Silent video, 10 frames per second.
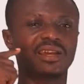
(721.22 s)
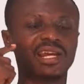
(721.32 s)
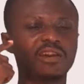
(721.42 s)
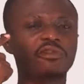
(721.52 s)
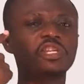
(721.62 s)

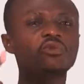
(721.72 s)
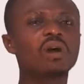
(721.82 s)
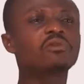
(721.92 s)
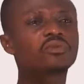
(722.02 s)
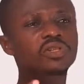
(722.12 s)
A
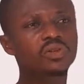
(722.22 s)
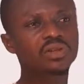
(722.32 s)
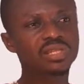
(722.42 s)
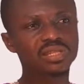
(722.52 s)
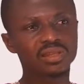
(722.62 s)
renewable
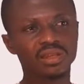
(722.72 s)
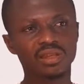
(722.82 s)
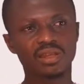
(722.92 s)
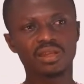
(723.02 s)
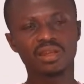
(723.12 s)
resource
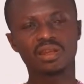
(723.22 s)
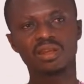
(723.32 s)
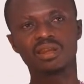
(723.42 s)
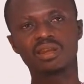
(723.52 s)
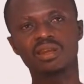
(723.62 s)

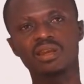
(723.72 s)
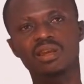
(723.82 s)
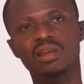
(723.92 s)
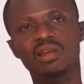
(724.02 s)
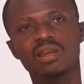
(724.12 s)

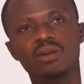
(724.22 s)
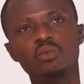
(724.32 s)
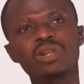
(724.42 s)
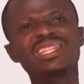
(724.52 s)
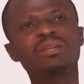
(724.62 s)

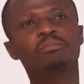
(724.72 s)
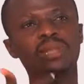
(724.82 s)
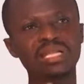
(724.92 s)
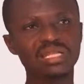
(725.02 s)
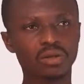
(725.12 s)
won't
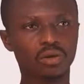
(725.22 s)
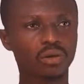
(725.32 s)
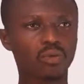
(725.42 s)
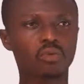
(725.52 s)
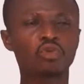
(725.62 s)
deplete
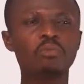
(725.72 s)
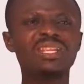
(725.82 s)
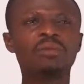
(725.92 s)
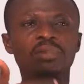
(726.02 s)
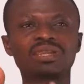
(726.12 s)
or will not be
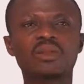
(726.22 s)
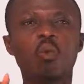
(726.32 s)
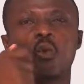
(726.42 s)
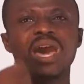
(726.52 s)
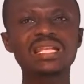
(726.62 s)

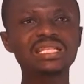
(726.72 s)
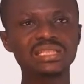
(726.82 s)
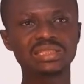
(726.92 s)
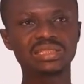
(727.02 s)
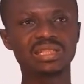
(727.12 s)
depleted when
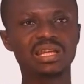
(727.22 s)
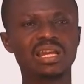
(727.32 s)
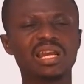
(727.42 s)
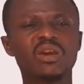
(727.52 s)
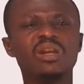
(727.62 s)

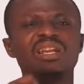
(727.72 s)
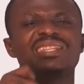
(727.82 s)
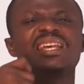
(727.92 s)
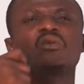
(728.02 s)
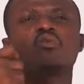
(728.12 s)

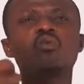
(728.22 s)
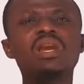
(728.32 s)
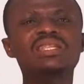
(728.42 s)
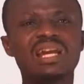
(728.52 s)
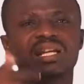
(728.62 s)
the
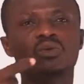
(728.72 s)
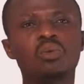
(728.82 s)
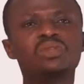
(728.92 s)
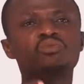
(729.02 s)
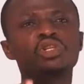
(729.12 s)
rate at
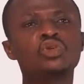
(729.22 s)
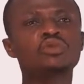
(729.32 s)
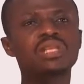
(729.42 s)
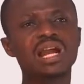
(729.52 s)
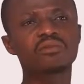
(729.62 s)
which we
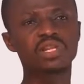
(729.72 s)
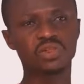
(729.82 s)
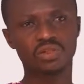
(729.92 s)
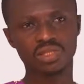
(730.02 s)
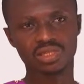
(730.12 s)
use that
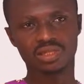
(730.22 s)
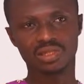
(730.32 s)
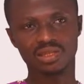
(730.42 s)
resource